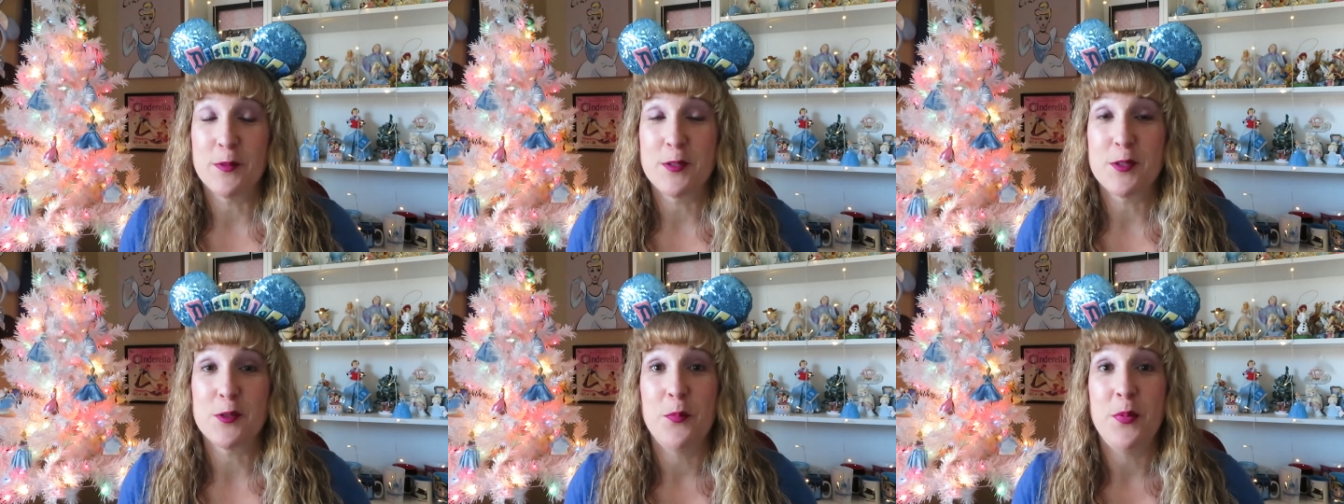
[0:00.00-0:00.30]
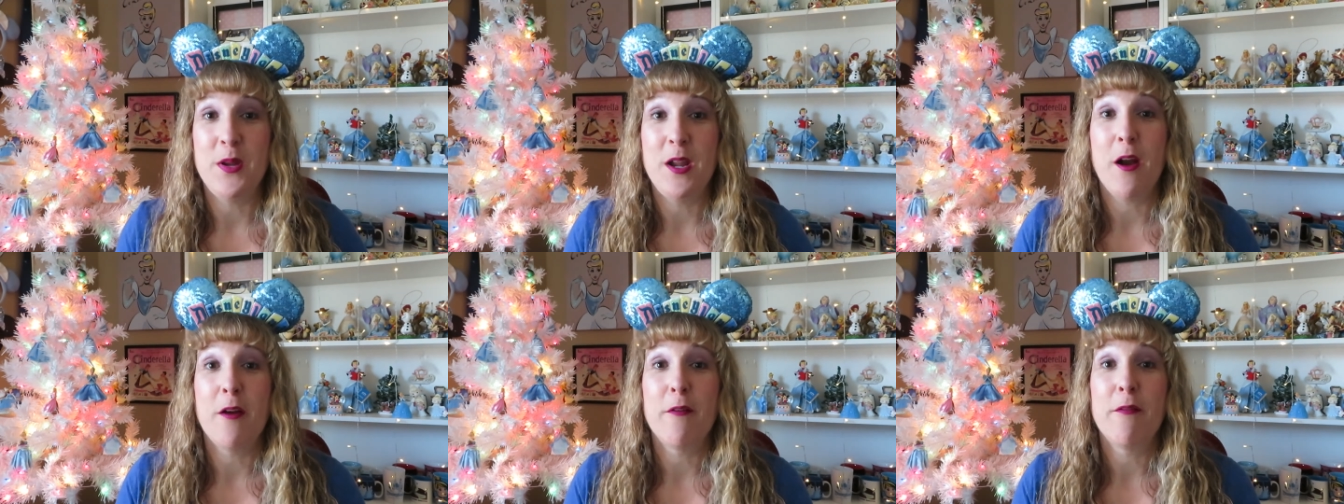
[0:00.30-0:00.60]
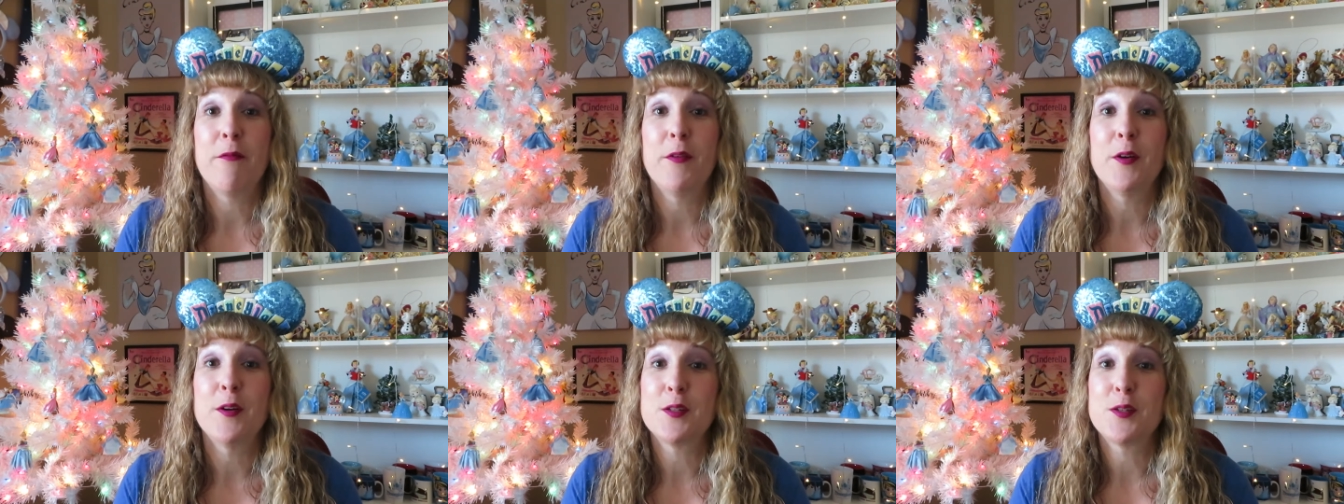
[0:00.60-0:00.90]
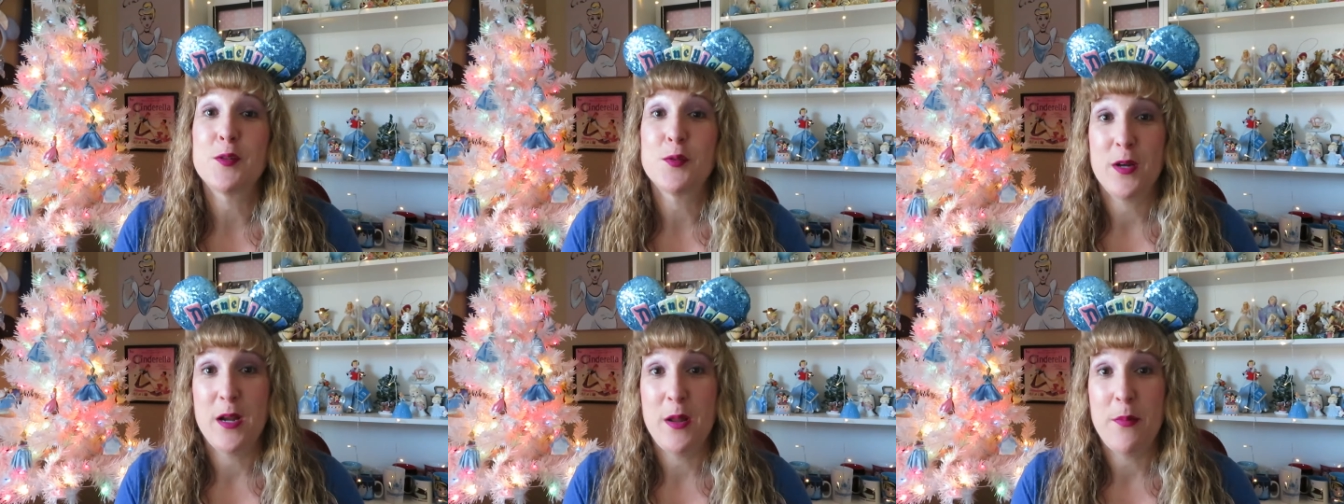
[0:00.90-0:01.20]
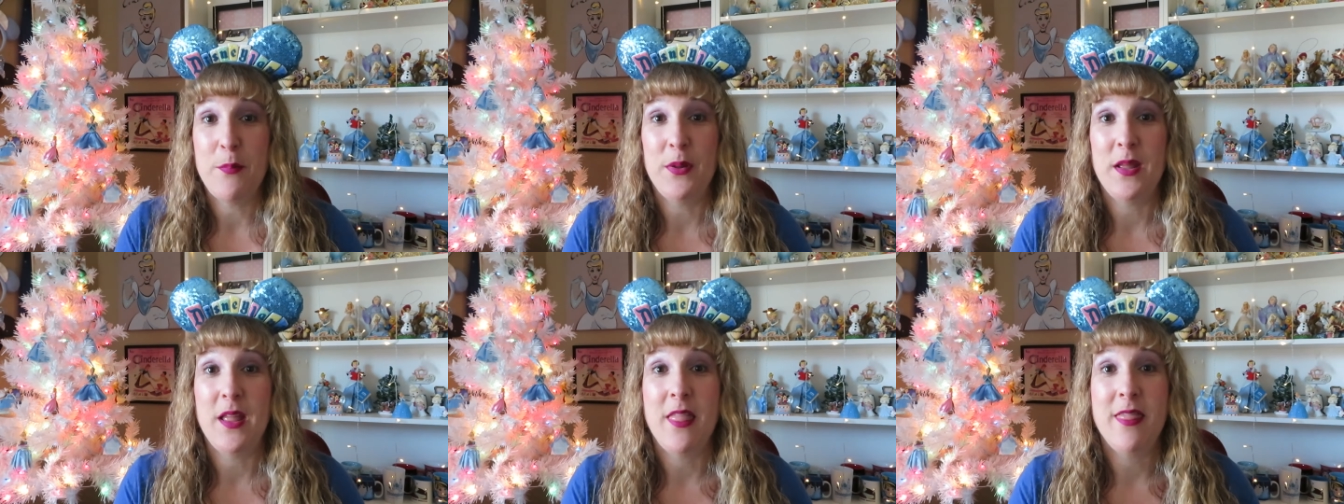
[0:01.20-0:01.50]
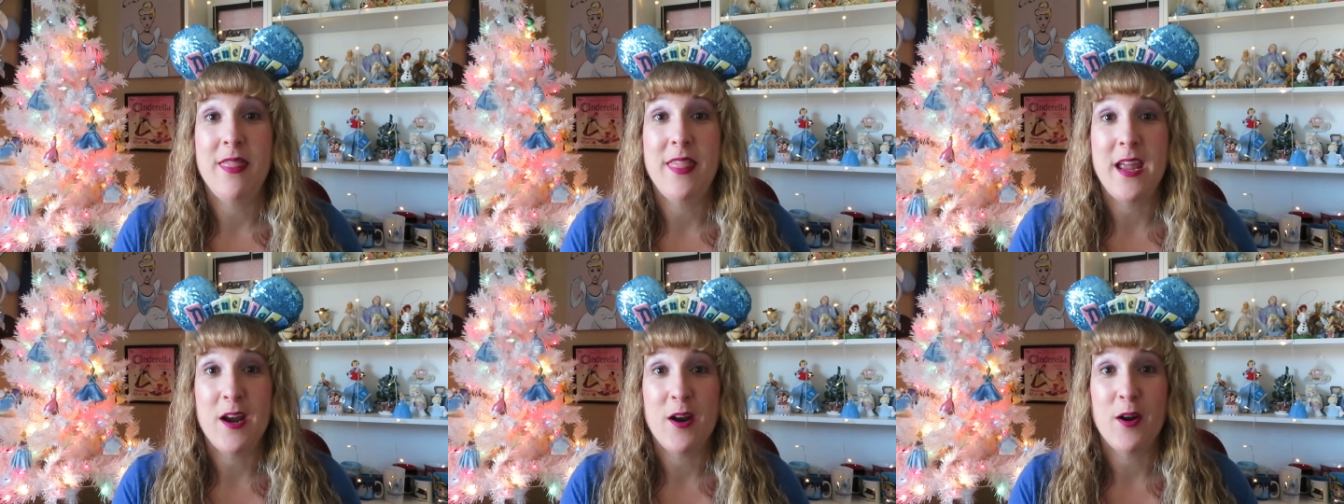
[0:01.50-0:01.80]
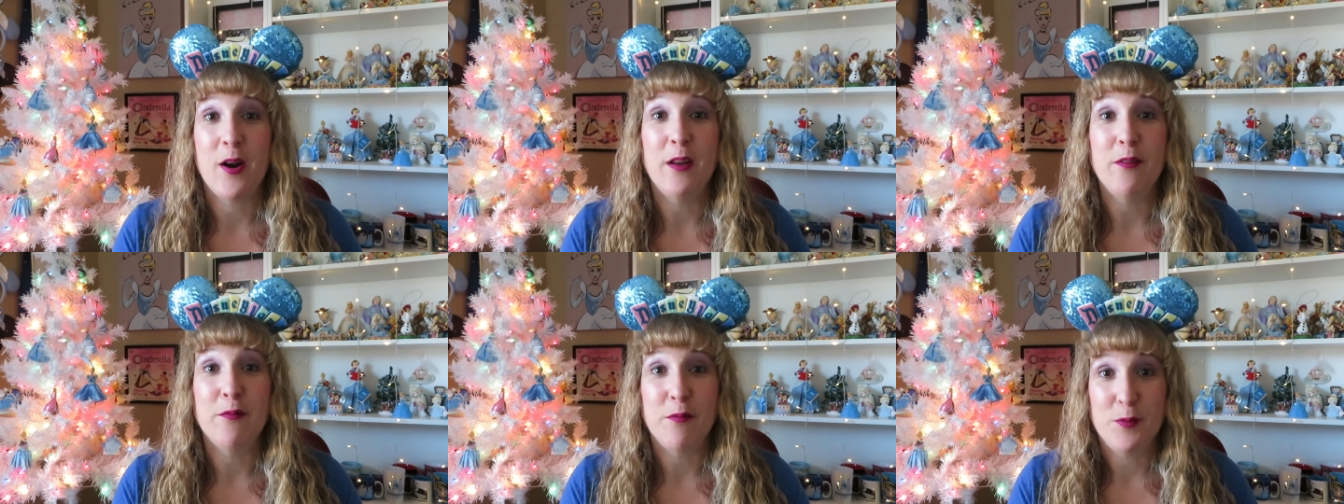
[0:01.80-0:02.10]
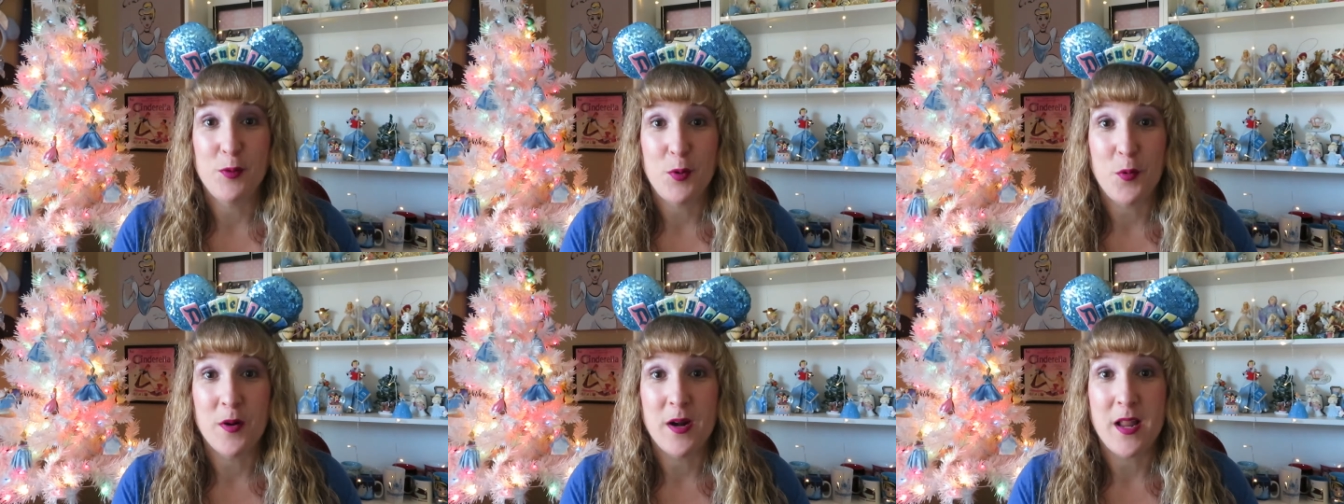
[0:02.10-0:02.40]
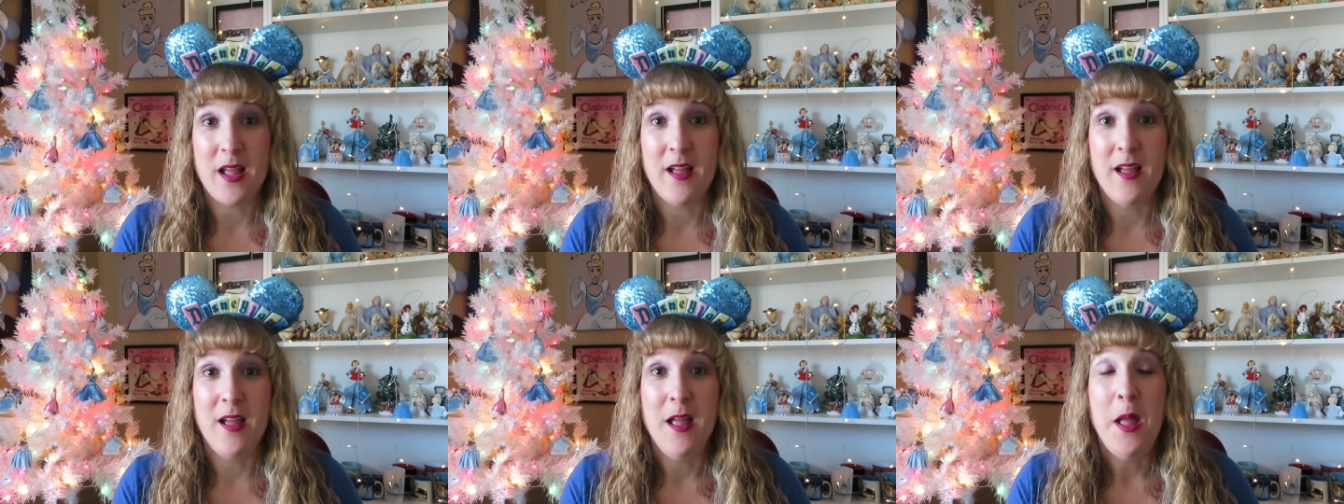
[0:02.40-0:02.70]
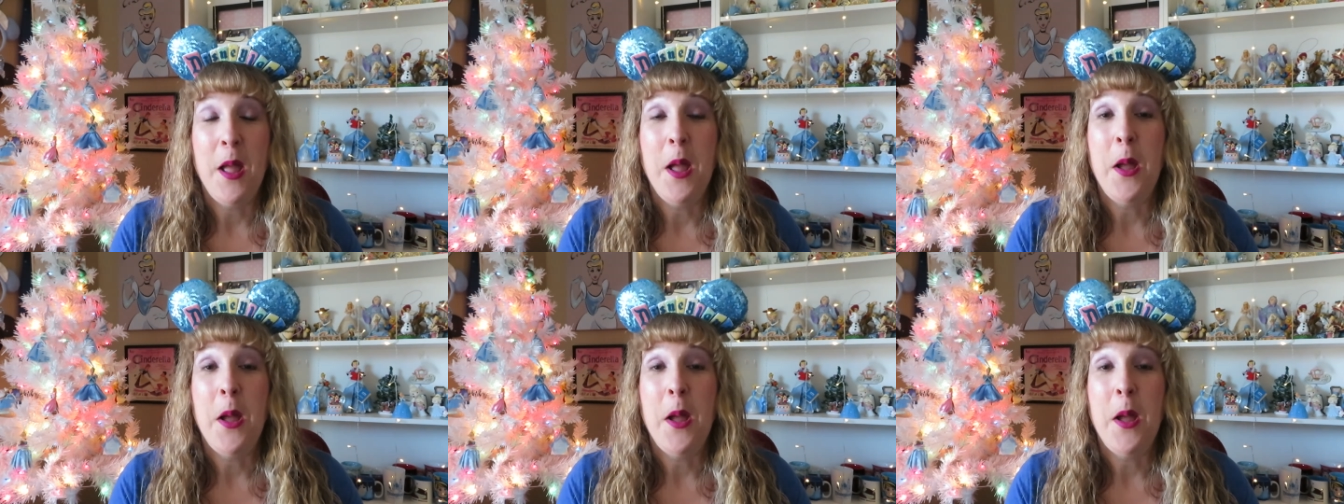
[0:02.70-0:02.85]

which will be our first trip there in Florida.